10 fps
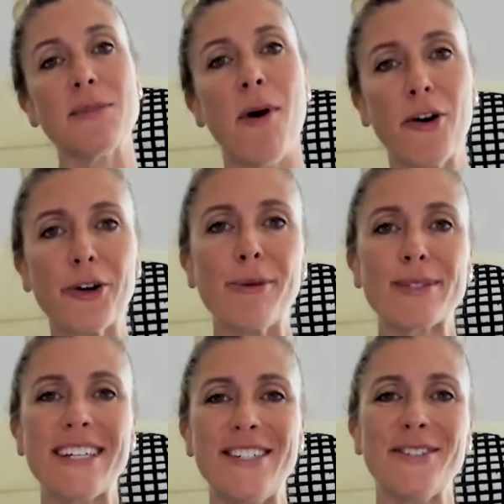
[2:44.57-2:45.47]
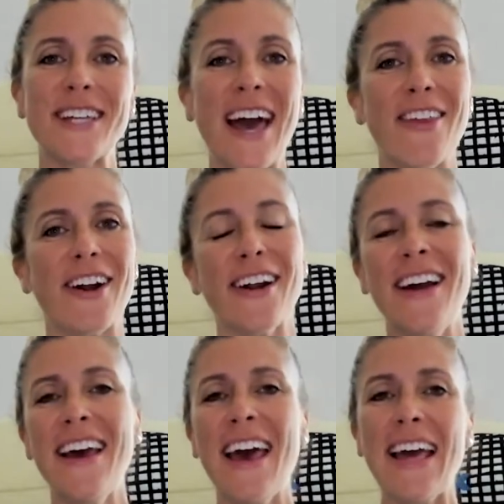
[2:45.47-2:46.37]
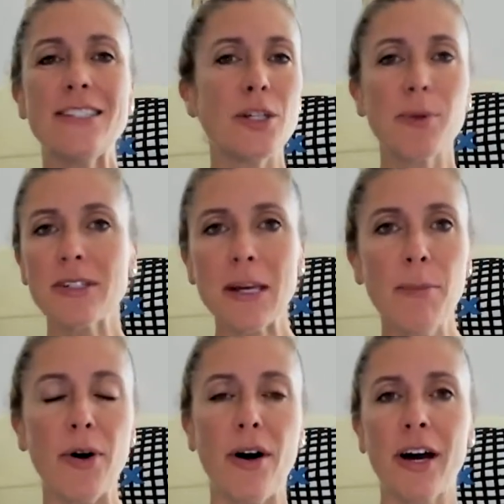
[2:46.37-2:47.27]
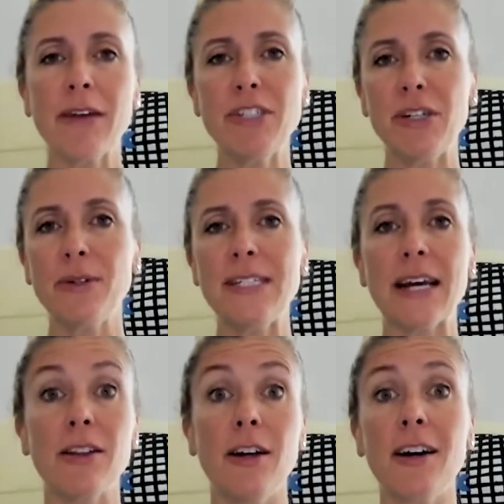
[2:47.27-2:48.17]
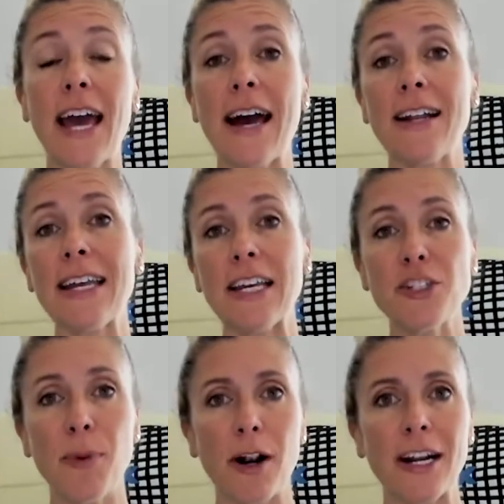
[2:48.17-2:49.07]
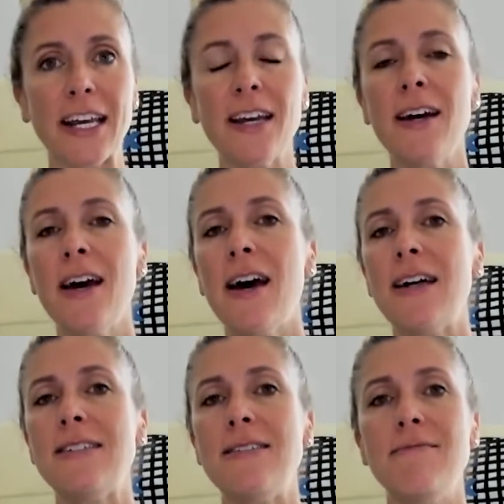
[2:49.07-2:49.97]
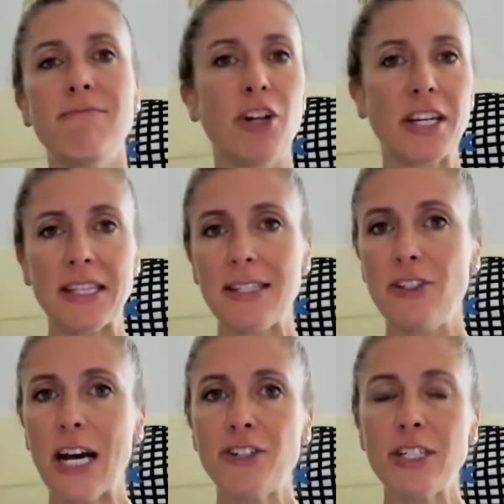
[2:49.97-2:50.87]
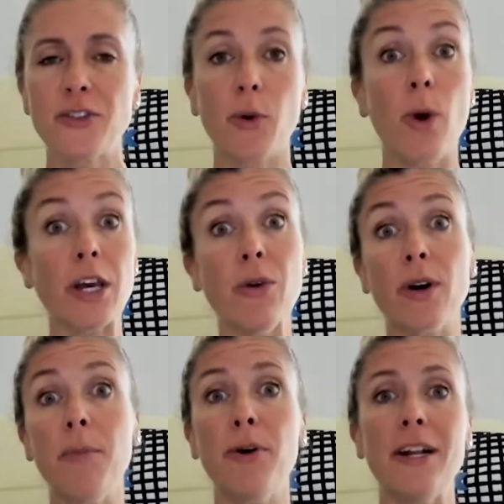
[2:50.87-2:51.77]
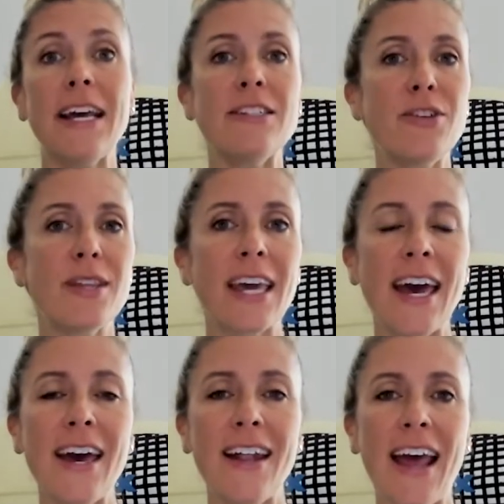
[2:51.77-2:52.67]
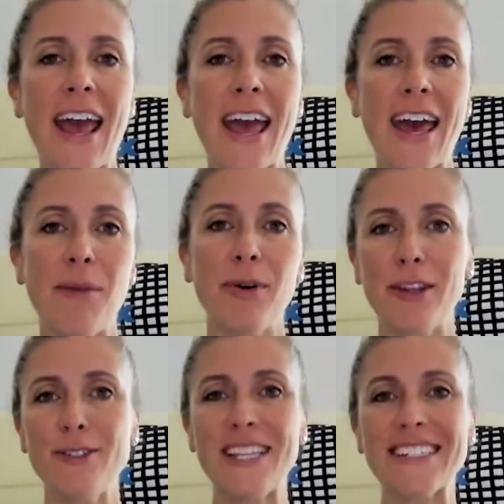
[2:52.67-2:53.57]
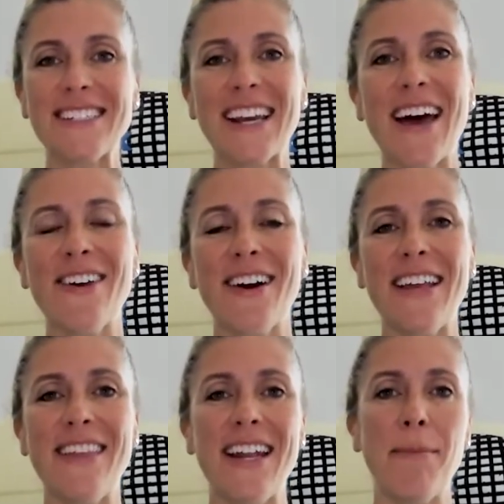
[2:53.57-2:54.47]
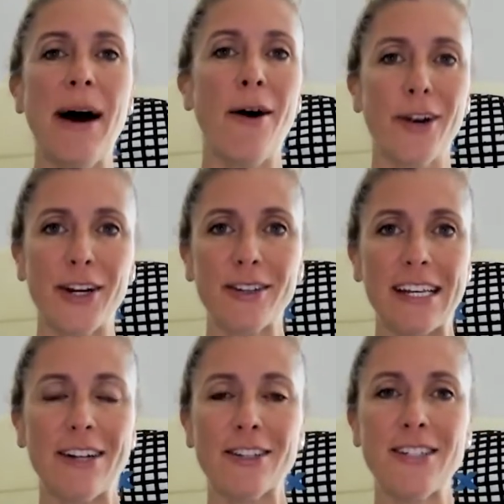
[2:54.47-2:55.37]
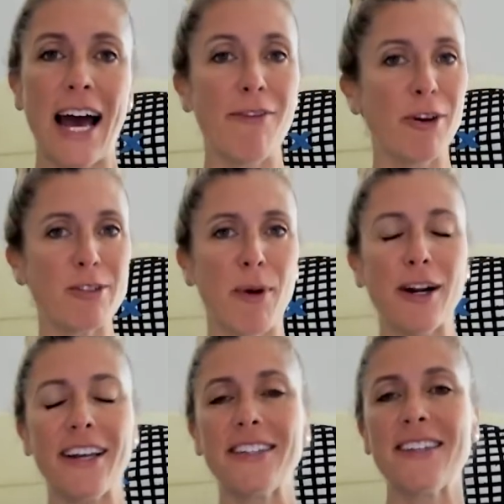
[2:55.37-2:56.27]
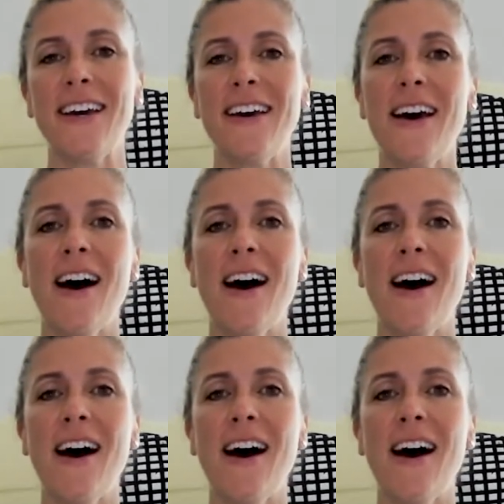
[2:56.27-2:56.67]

that small groups can do together. It's super simple. All you have to do is take a look at each party, look at the suggestions for what you could put into the kit, and put those things together, and then empower your leaders to have those parties.